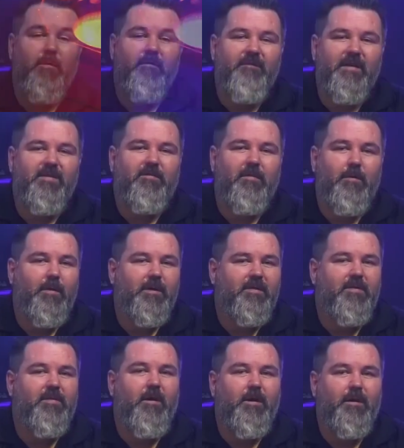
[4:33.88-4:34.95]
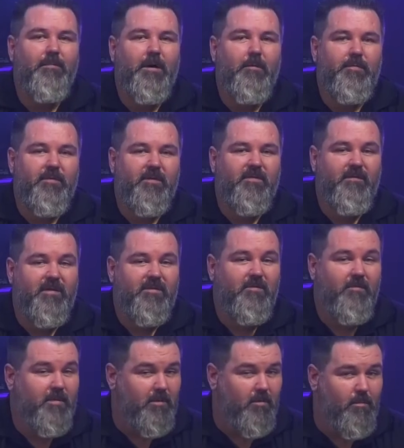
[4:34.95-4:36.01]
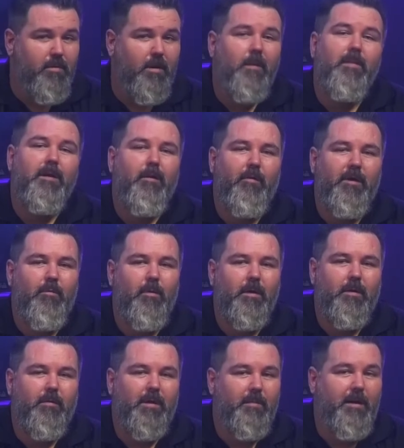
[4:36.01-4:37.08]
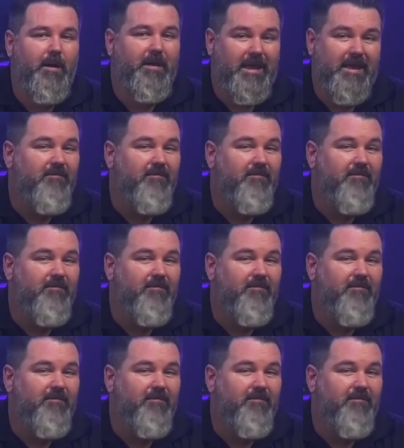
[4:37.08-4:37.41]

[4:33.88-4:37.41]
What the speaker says: more feature I wanted to talk about with this fixture that you're probably already wondering about